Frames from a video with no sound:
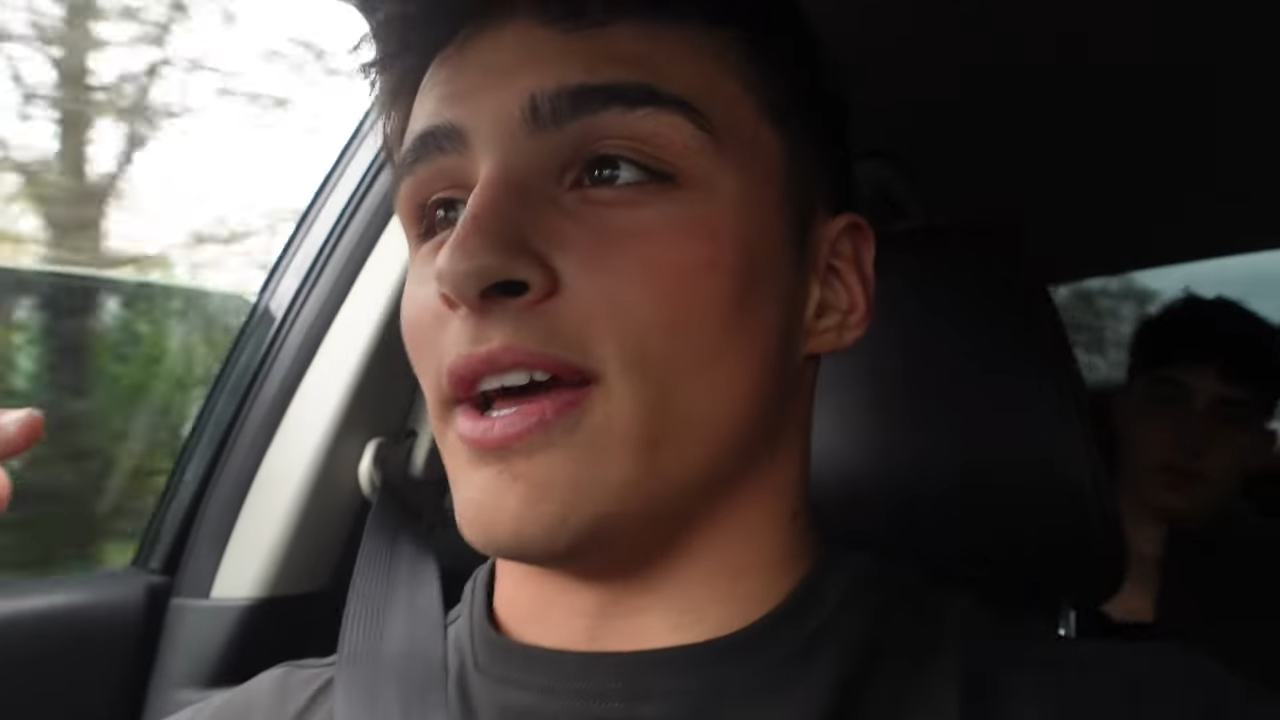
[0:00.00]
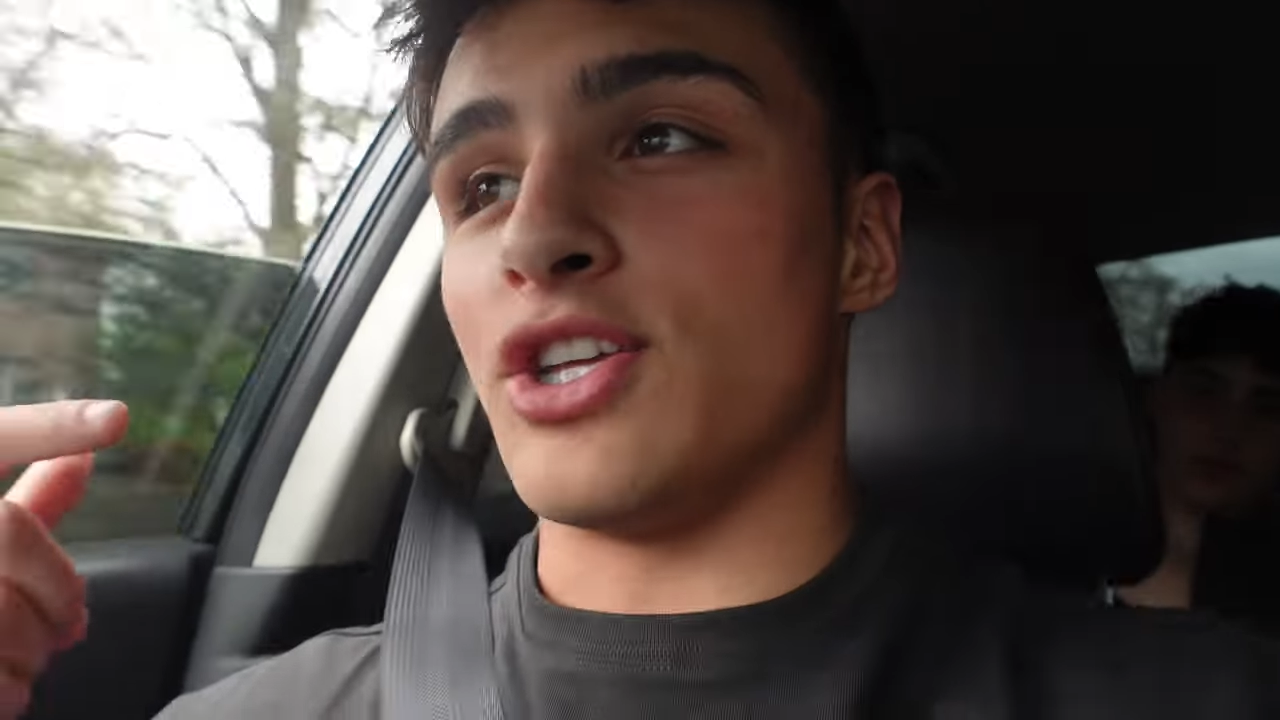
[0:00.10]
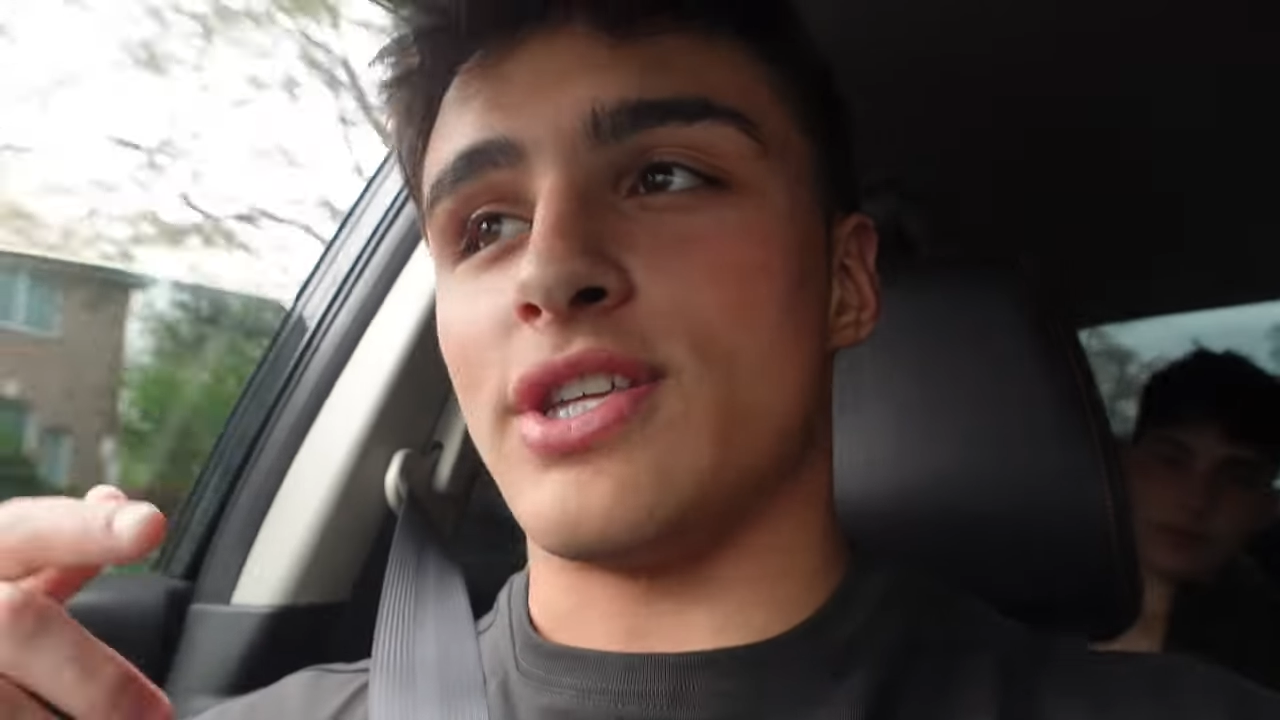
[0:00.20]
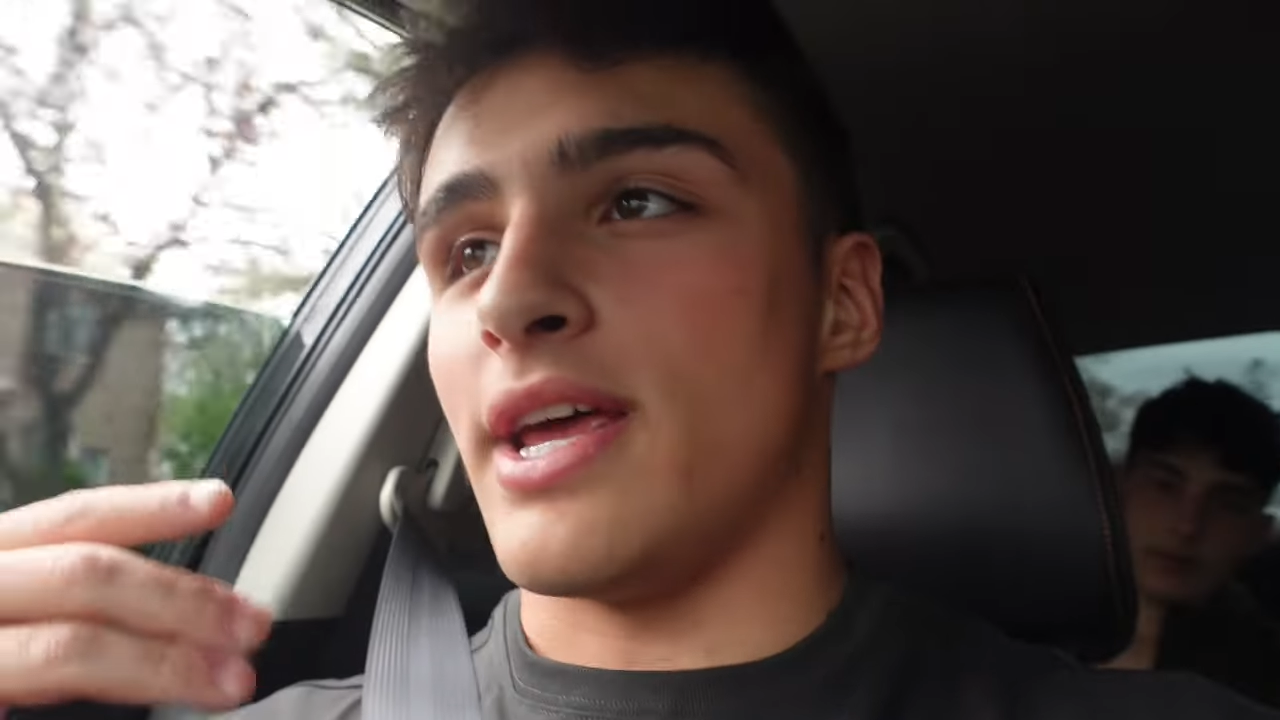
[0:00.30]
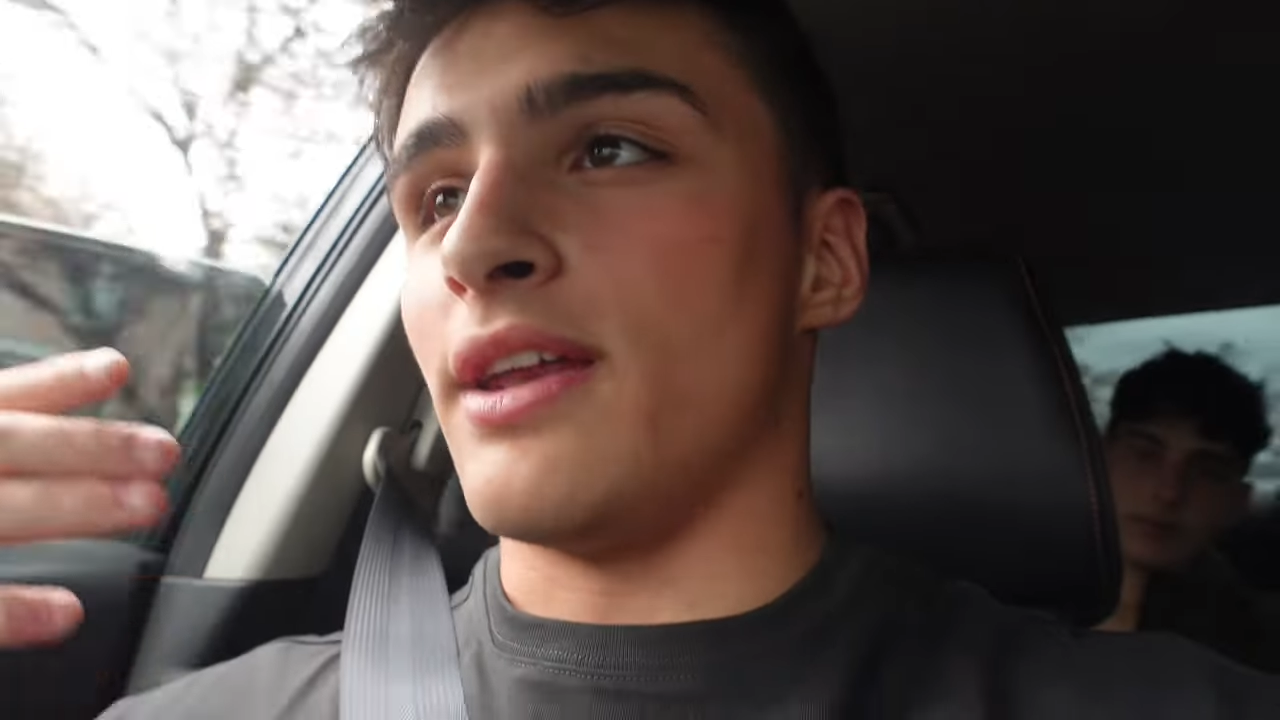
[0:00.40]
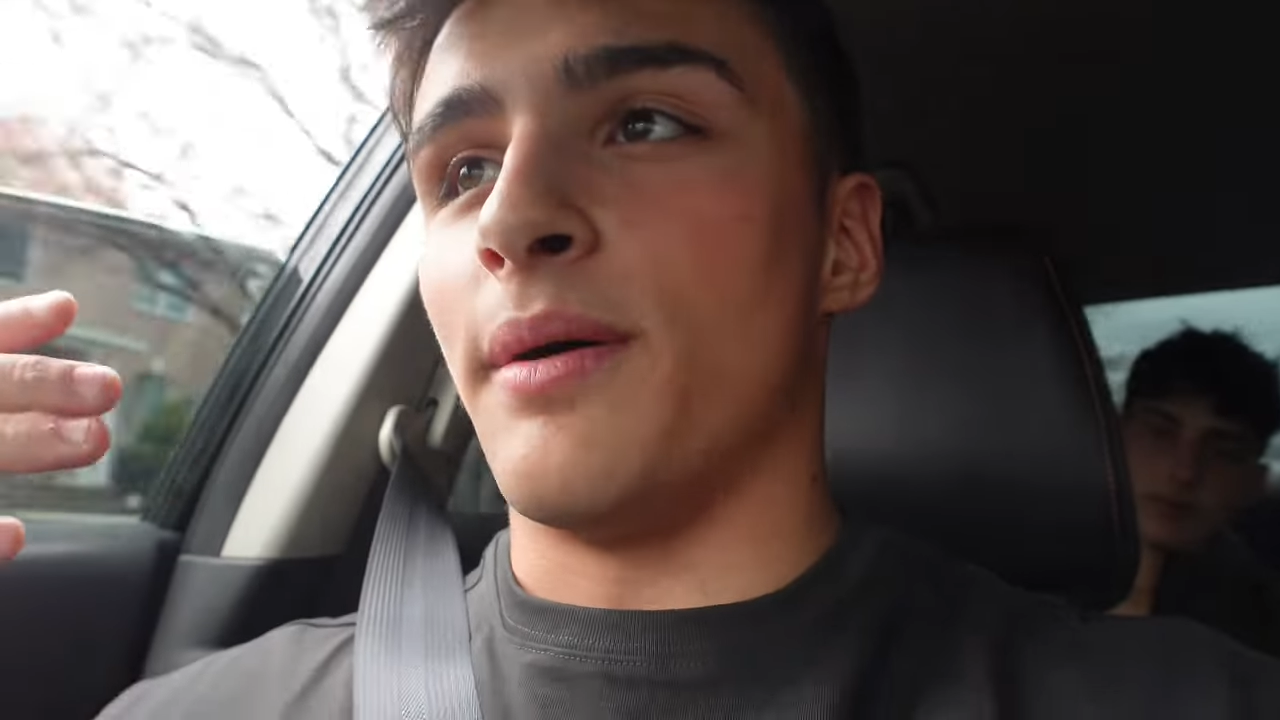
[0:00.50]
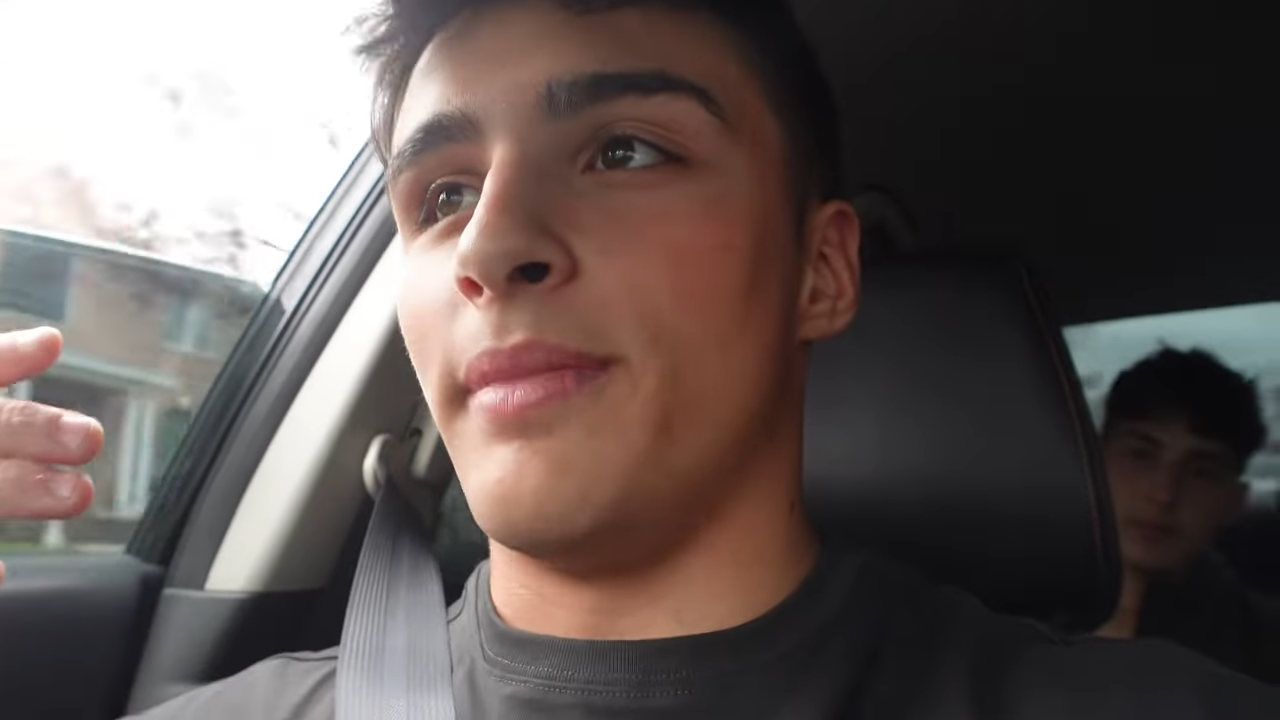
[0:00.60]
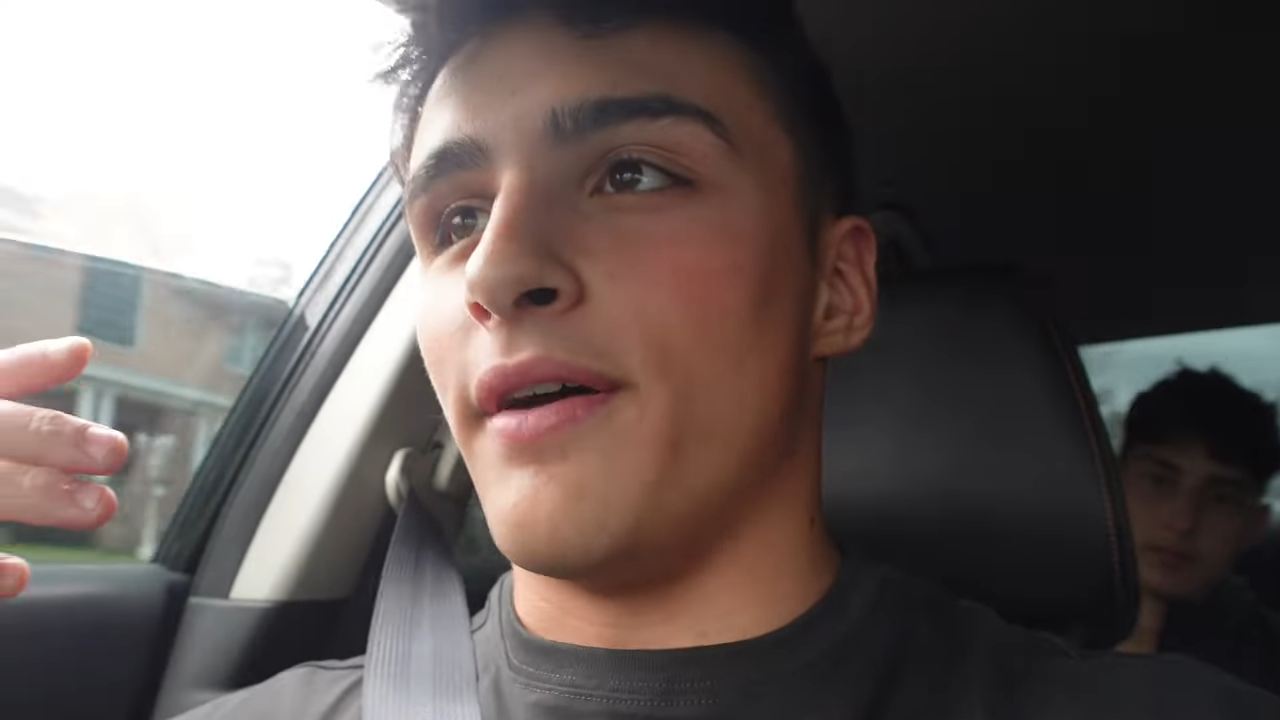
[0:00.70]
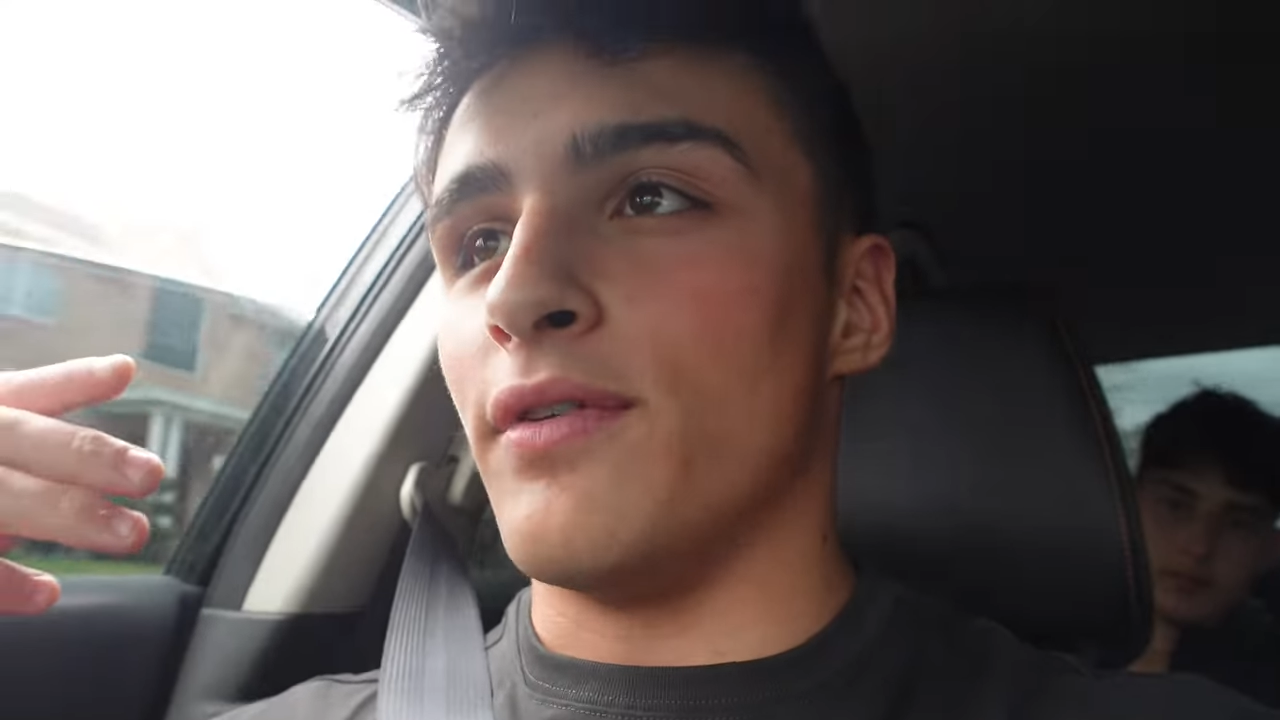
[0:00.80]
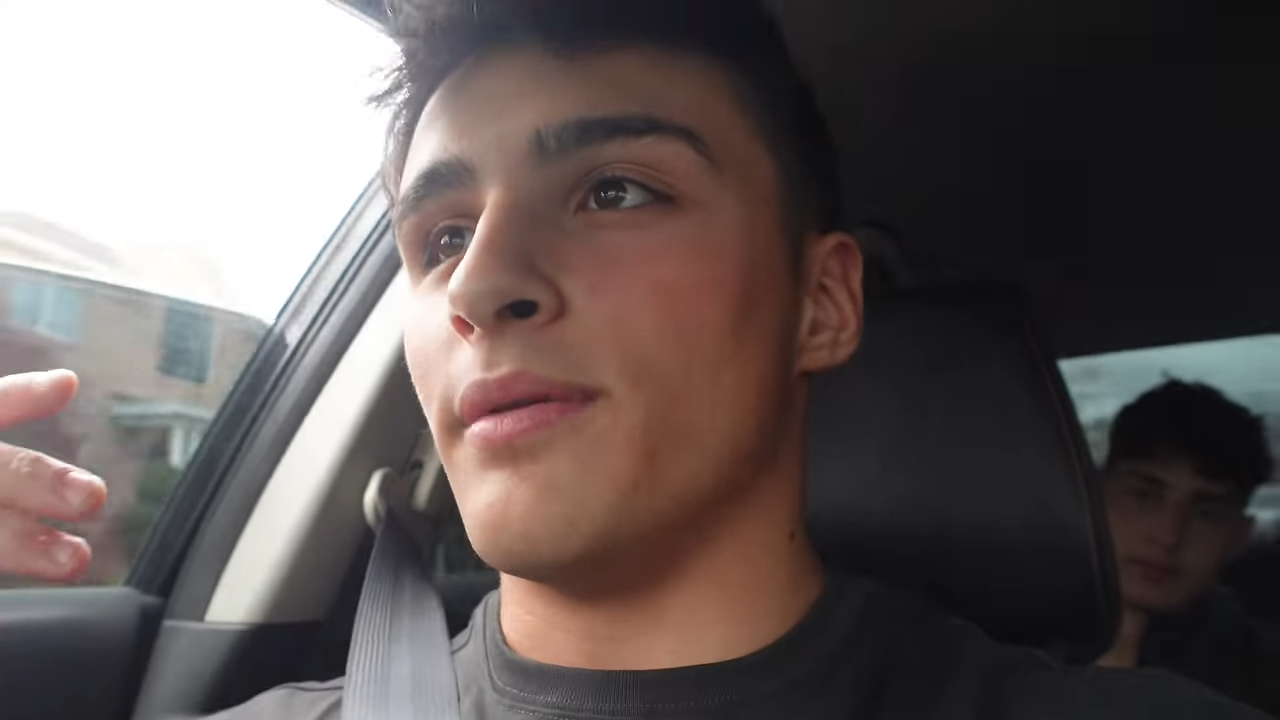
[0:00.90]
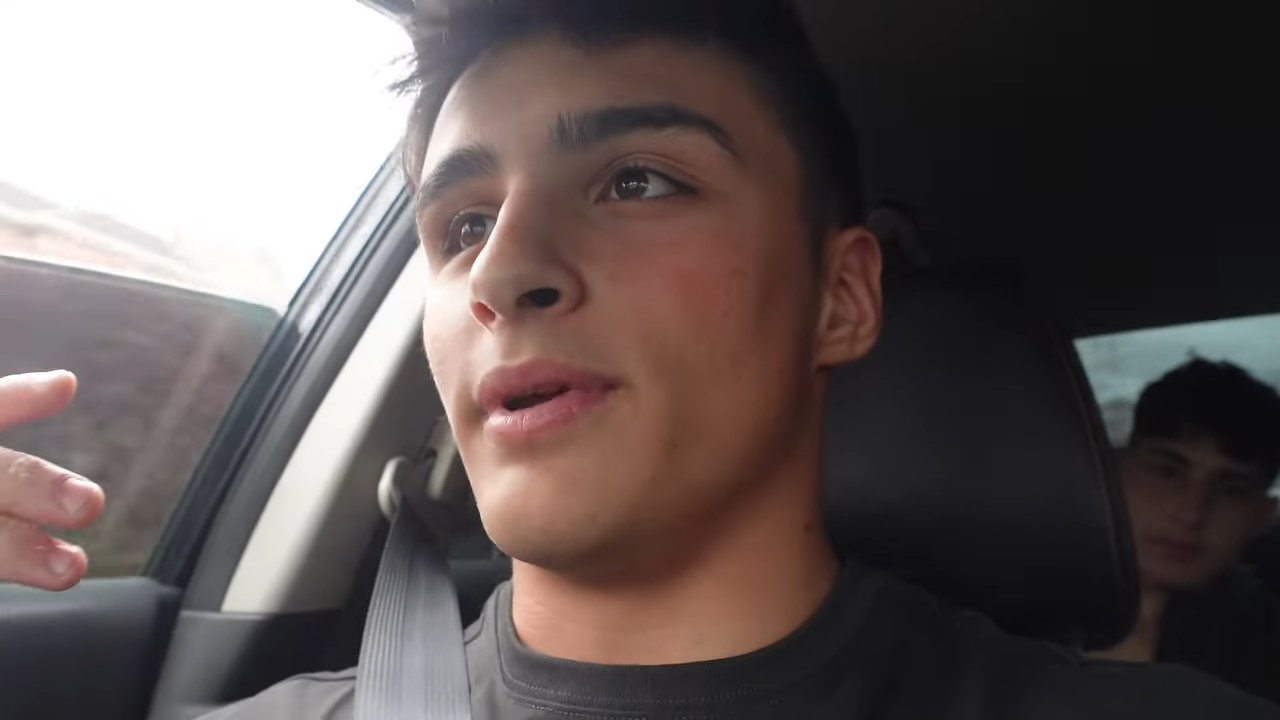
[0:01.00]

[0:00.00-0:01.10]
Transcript: I just end up never